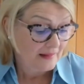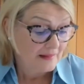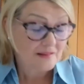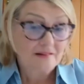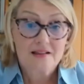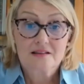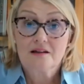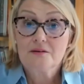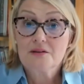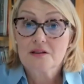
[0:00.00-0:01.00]
So yes,
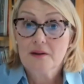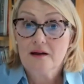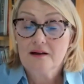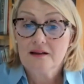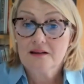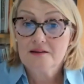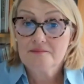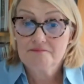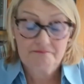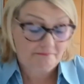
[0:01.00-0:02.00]
those are
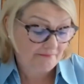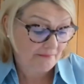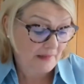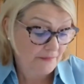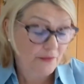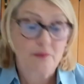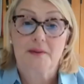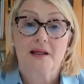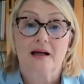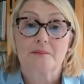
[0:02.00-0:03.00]
my For
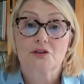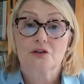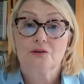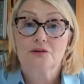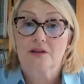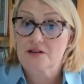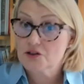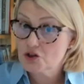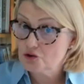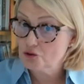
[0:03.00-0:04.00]
Women capsules. That's
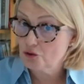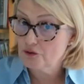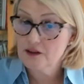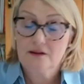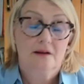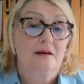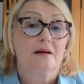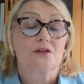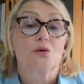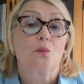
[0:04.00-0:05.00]
the story
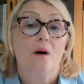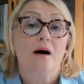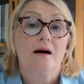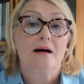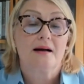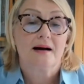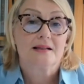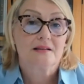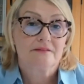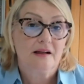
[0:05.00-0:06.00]
as to why
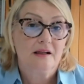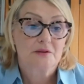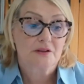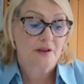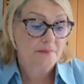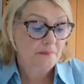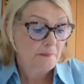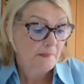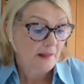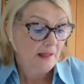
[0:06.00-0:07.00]
I developed them.
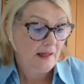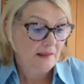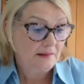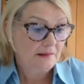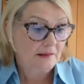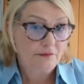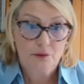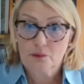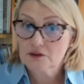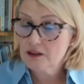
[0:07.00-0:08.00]
And if
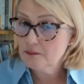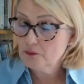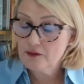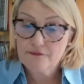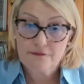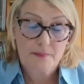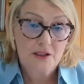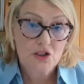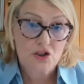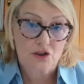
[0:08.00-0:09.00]
you want any more
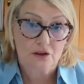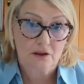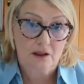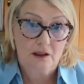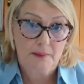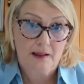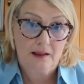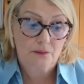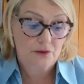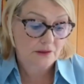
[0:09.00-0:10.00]
information
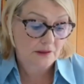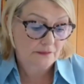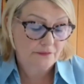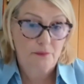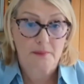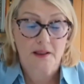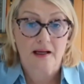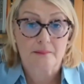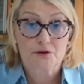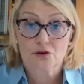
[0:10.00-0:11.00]
about the For Women
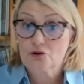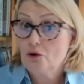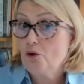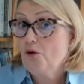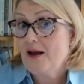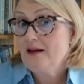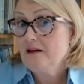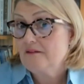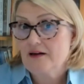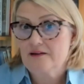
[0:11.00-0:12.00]
capsules or
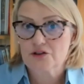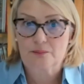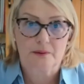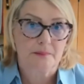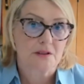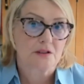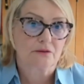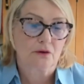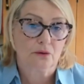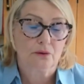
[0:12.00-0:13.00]
any of our supplements,
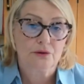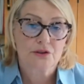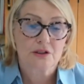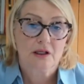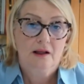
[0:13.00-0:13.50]
of course,